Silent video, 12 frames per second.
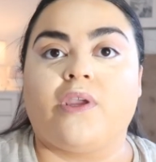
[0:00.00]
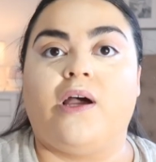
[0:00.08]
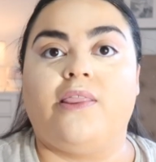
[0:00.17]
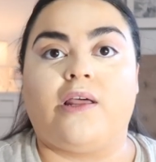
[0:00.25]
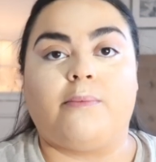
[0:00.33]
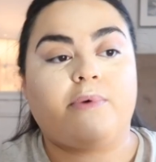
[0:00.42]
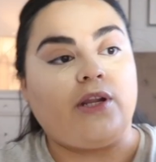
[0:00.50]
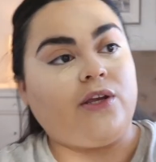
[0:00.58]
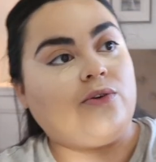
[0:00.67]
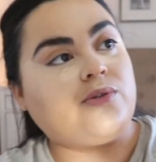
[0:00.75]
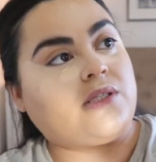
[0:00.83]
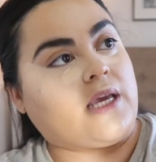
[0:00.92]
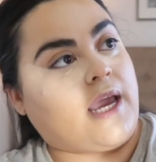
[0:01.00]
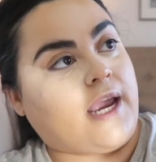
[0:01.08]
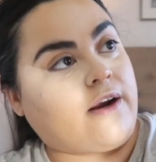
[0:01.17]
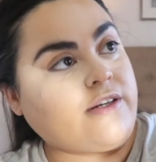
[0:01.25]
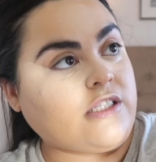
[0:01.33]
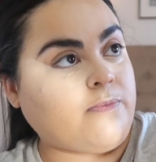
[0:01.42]
And then I'm gonna use the
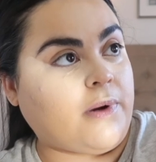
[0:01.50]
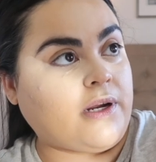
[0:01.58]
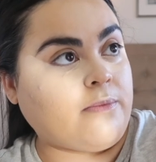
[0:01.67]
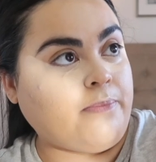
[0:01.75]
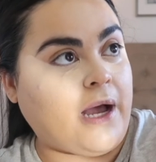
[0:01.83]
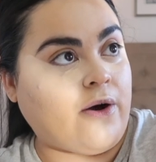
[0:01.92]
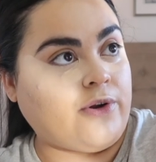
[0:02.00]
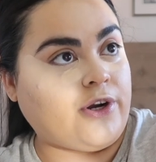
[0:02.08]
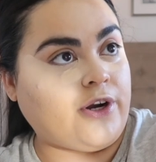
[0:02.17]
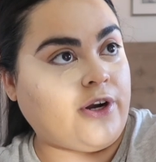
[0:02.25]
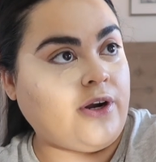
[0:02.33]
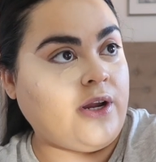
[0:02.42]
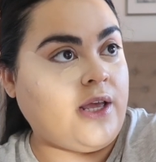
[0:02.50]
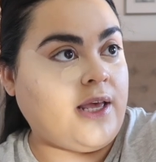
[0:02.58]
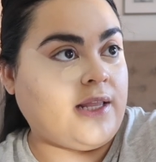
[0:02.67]
Airspun powder.